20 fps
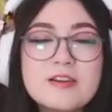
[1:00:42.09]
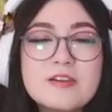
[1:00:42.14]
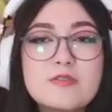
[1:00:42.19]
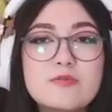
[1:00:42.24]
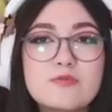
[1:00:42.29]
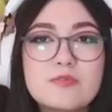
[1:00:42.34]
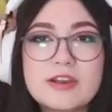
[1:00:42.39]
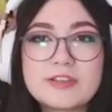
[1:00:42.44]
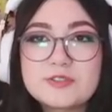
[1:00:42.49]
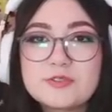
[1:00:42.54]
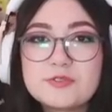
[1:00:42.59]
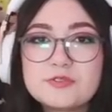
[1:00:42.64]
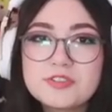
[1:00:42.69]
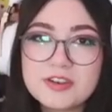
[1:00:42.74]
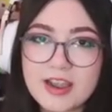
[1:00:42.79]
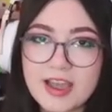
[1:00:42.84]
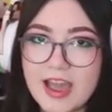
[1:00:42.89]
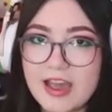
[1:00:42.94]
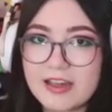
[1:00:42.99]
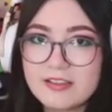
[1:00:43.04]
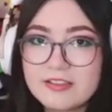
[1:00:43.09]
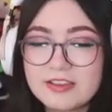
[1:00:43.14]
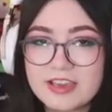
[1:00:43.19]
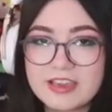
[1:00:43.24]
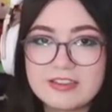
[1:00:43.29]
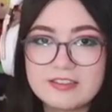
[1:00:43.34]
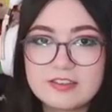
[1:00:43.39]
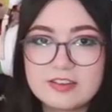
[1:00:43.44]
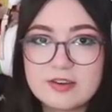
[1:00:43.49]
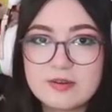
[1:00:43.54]
wrestles an
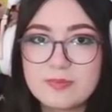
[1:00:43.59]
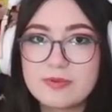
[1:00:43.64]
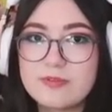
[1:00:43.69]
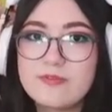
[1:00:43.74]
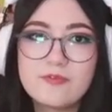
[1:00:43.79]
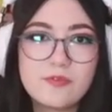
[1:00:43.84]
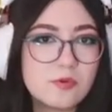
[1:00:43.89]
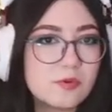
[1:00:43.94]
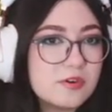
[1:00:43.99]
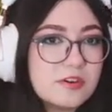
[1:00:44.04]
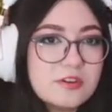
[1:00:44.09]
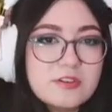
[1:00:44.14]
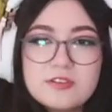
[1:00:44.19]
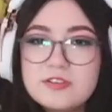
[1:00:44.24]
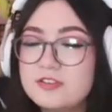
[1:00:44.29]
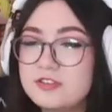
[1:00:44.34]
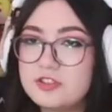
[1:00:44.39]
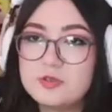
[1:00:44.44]
alligator before